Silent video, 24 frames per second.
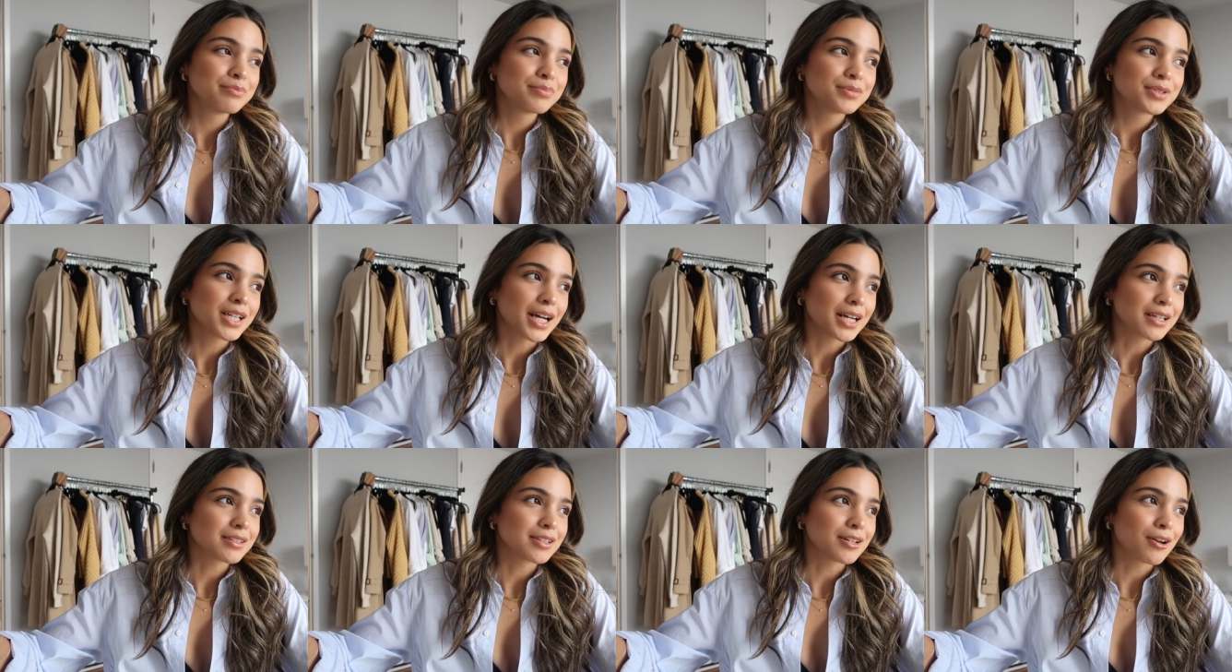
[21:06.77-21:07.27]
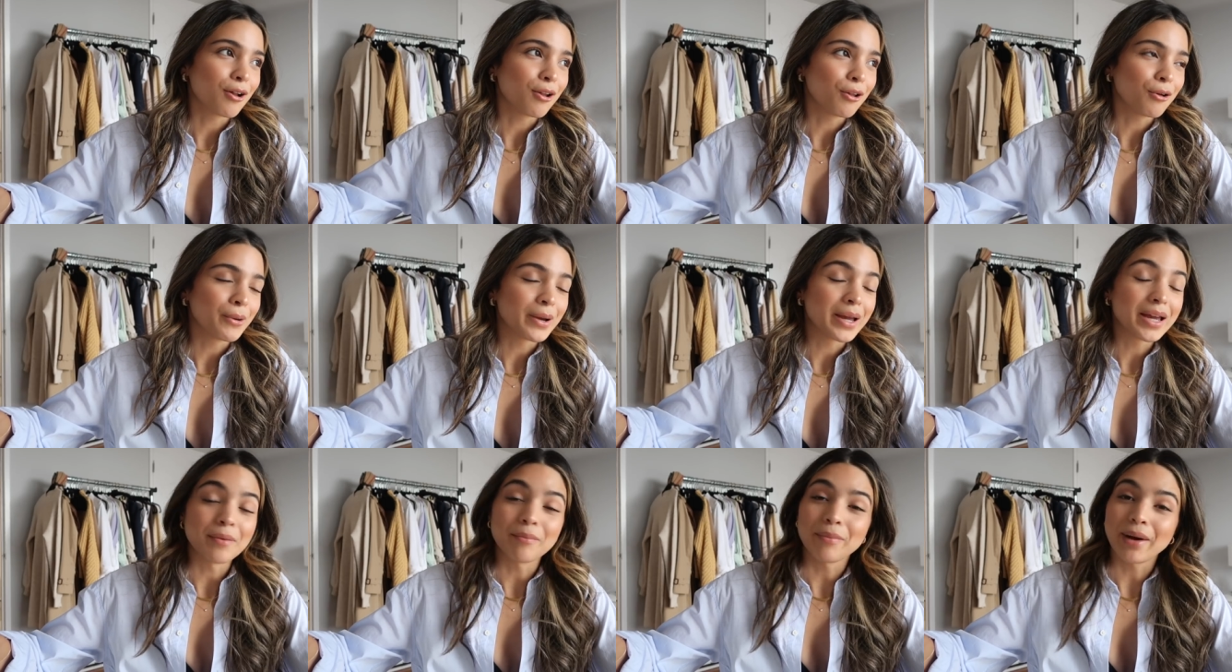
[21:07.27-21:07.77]
tucked it all
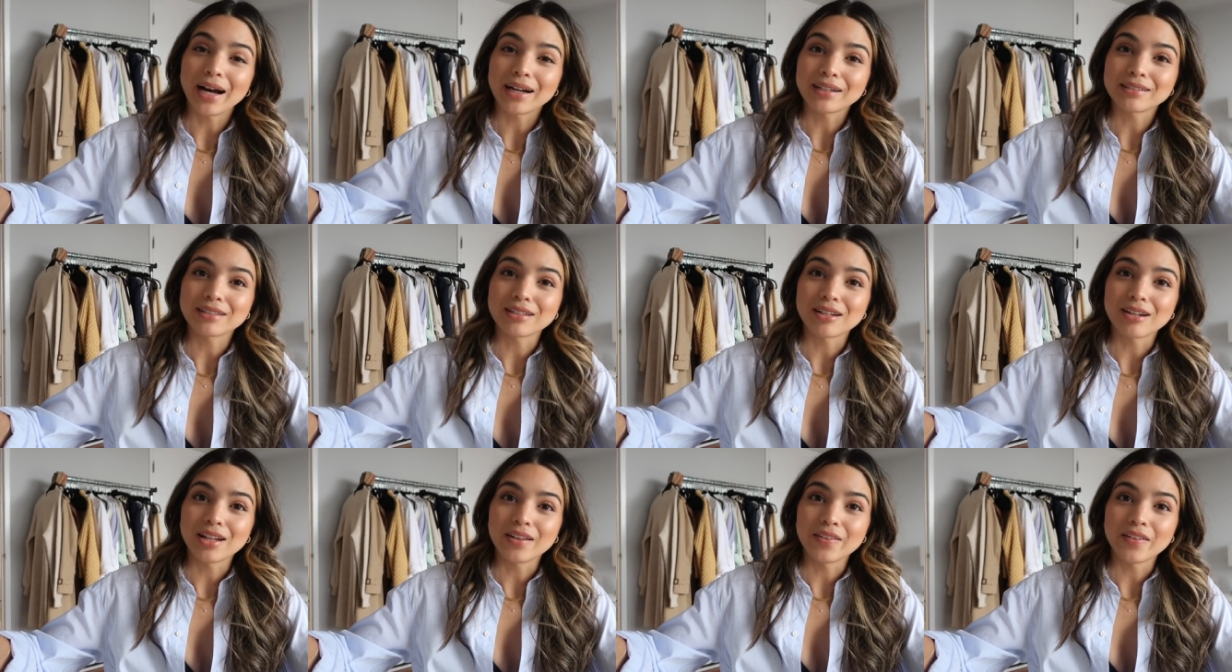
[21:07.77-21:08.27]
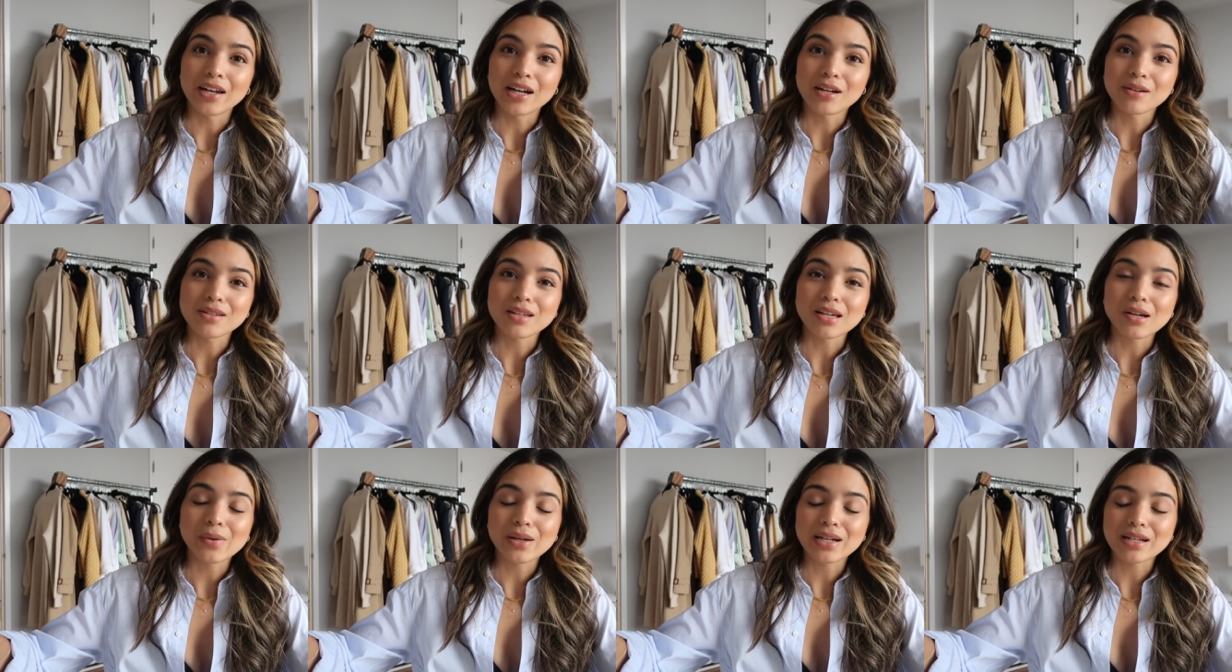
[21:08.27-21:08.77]
away and packed it and then I
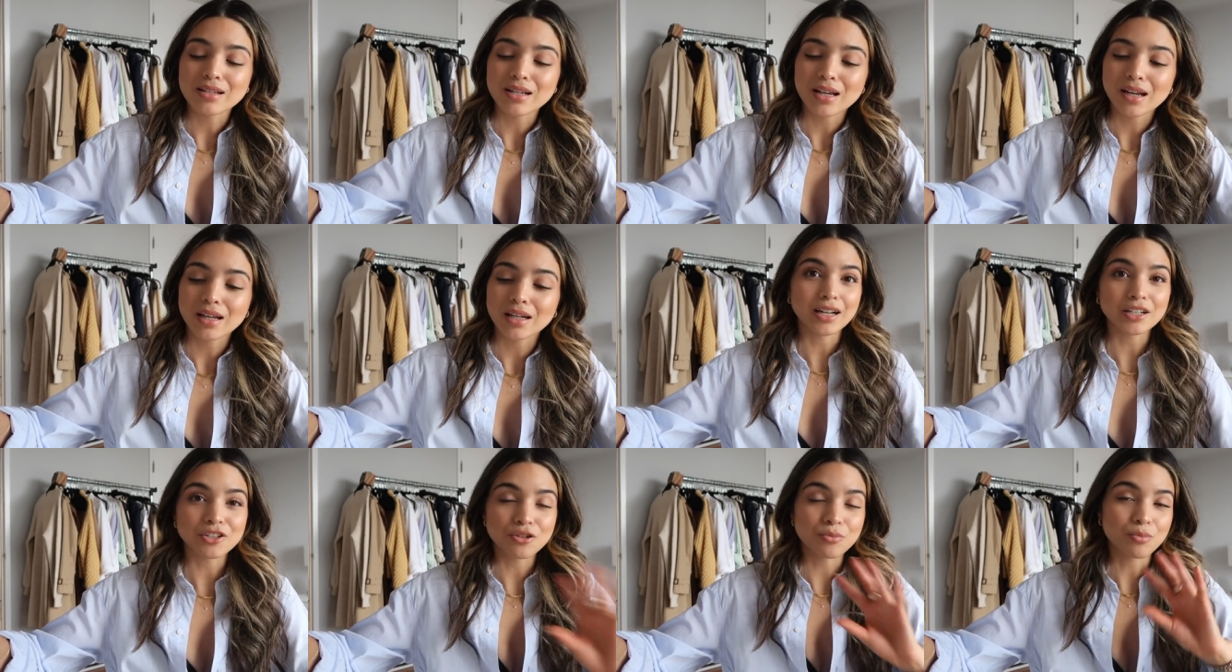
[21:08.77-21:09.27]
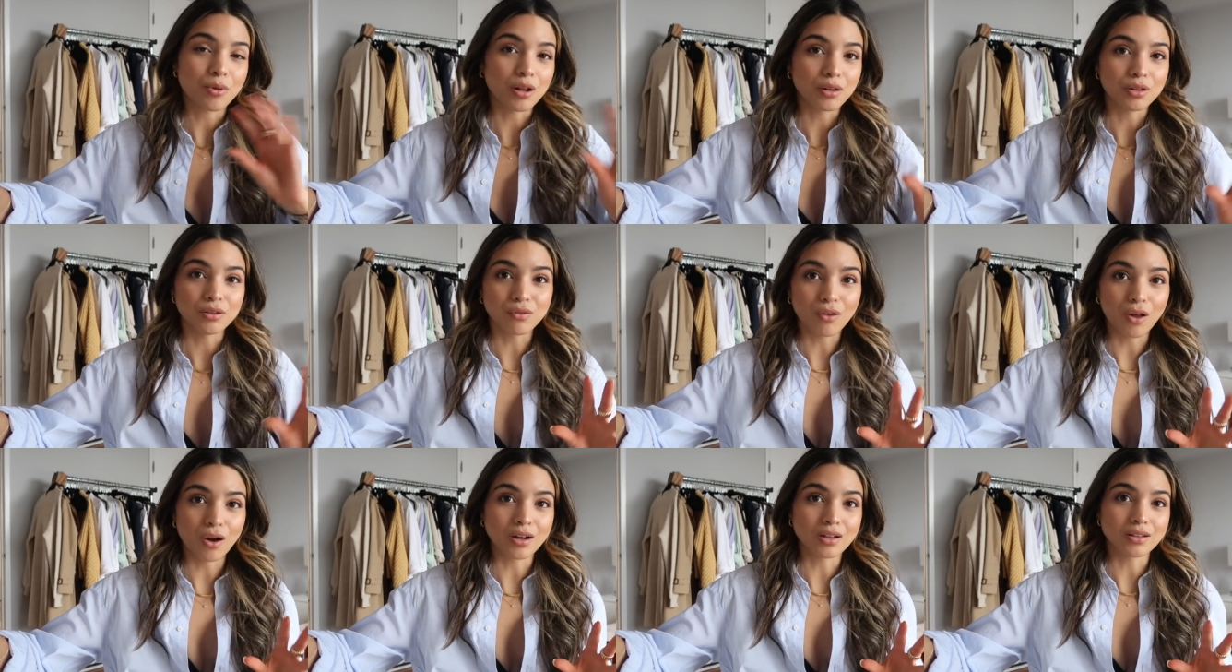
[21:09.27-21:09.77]
was like, wait a second, I should probably
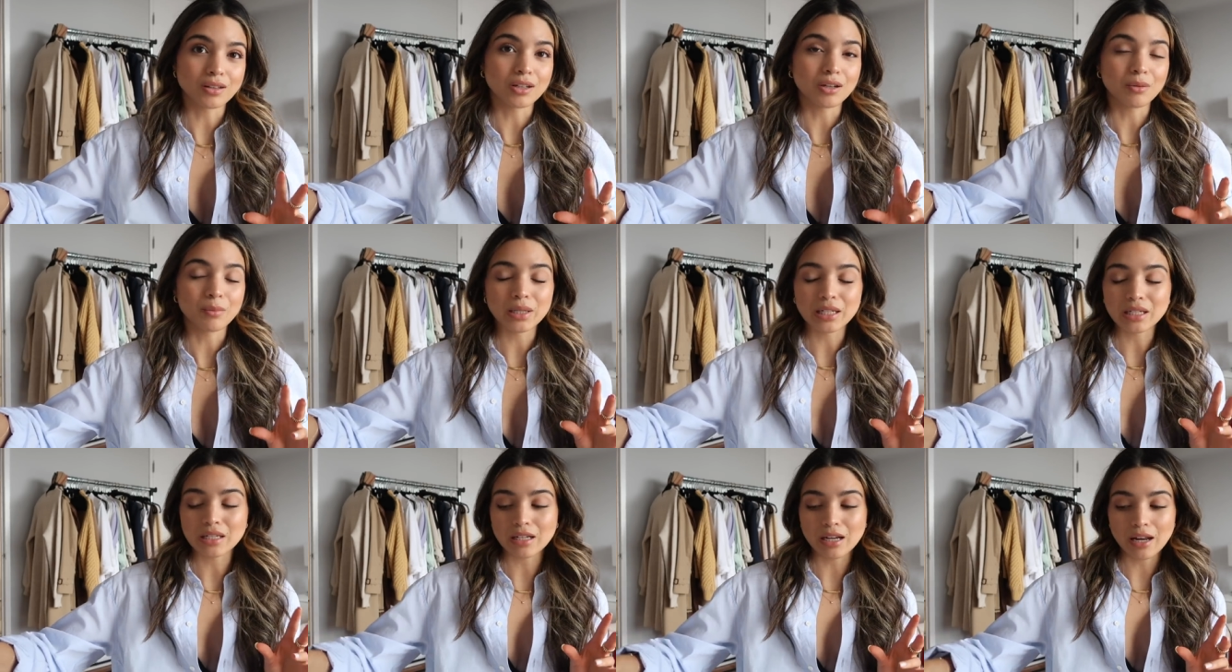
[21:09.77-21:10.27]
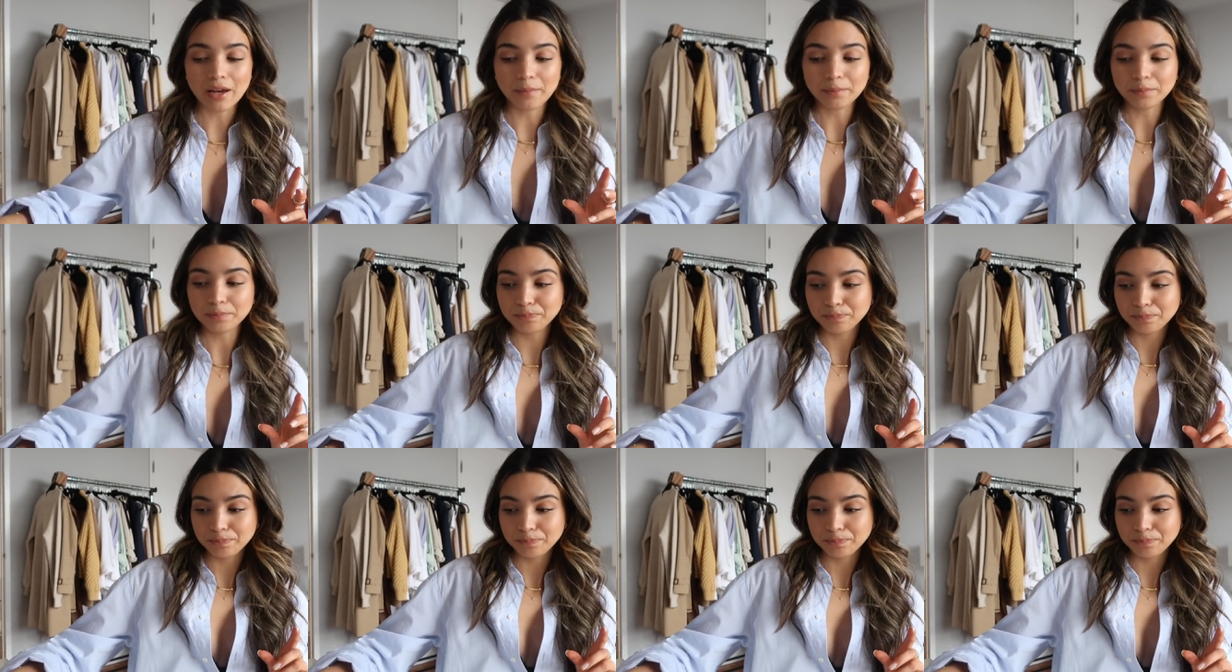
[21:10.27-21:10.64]
vlog a little bit today.